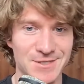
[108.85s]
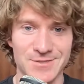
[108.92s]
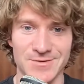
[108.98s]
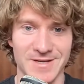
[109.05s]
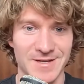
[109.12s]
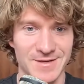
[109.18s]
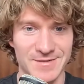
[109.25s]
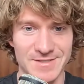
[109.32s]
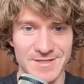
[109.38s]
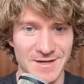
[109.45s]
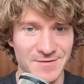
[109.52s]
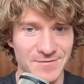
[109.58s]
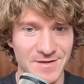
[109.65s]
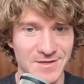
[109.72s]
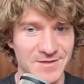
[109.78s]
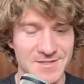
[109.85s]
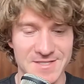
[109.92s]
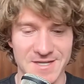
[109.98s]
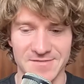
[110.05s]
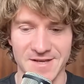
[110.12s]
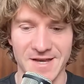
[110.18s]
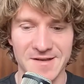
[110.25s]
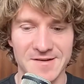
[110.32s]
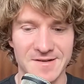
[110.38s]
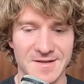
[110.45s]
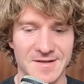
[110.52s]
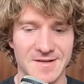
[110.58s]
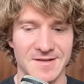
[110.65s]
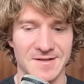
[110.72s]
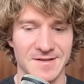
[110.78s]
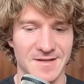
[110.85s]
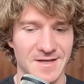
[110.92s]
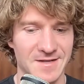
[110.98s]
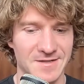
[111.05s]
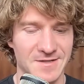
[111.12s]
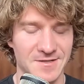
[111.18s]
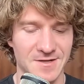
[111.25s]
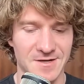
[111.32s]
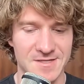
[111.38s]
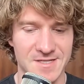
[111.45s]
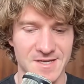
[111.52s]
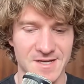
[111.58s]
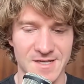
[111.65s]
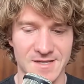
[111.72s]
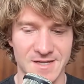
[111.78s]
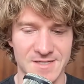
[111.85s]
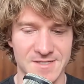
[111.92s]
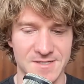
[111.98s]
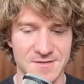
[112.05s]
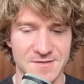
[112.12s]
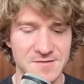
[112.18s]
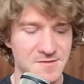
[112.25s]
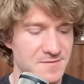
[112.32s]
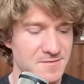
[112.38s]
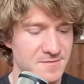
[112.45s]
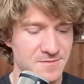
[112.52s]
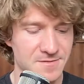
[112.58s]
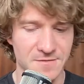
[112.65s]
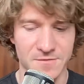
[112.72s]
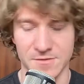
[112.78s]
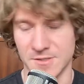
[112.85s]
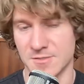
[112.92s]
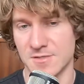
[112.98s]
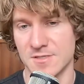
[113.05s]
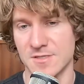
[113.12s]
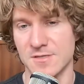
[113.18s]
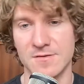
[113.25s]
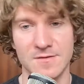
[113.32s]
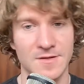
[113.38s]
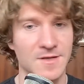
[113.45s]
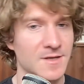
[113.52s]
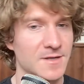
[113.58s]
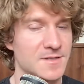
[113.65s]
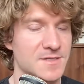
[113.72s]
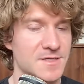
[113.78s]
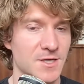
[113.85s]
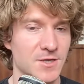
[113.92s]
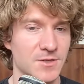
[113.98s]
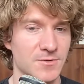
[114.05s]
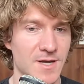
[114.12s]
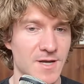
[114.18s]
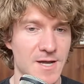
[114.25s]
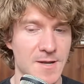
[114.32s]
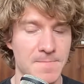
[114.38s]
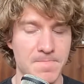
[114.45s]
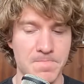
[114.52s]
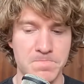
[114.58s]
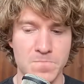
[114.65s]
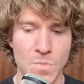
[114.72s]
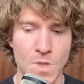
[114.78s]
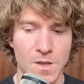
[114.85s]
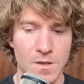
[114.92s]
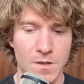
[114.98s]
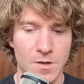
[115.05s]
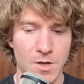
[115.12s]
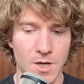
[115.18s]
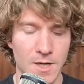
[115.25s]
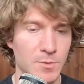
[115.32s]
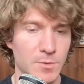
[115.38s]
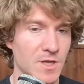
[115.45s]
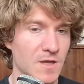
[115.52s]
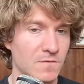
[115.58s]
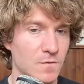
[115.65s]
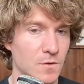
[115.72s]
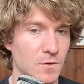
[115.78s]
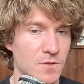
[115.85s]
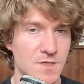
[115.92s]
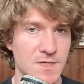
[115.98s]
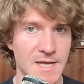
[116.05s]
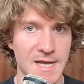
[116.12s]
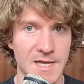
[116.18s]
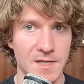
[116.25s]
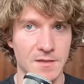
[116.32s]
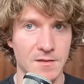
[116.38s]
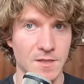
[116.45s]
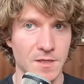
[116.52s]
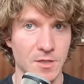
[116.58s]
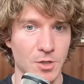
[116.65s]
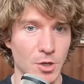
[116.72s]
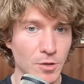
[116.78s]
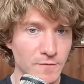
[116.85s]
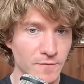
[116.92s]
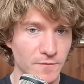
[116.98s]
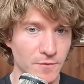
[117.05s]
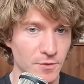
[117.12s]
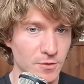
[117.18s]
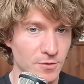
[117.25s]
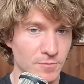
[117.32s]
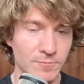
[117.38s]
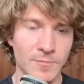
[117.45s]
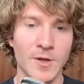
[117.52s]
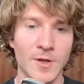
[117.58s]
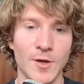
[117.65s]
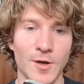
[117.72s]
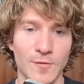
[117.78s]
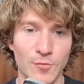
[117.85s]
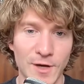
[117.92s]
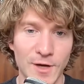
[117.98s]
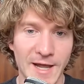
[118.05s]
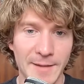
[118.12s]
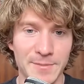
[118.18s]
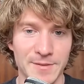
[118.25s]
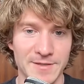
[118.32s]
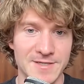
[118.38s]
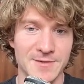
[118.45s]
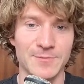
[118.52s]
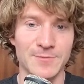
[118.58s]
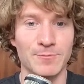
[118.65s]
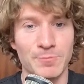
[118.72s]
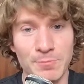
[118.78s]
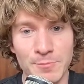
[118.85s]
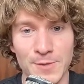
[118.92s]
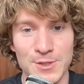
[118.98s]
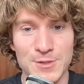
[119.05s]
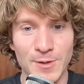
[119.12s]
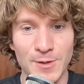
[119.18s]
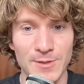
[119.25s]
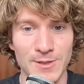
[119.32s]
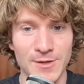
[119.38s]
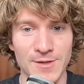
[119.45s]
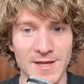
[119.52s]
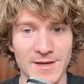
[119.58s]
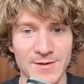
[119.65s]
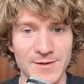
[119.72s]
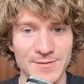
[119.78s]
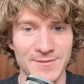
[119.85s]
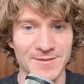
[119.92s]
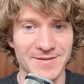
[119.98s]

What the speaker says: So I kind of started figuring stuff out of curiosity, as you do, if you're interested. So I'm going to give you today the overview of what happened. You should probably know that, no?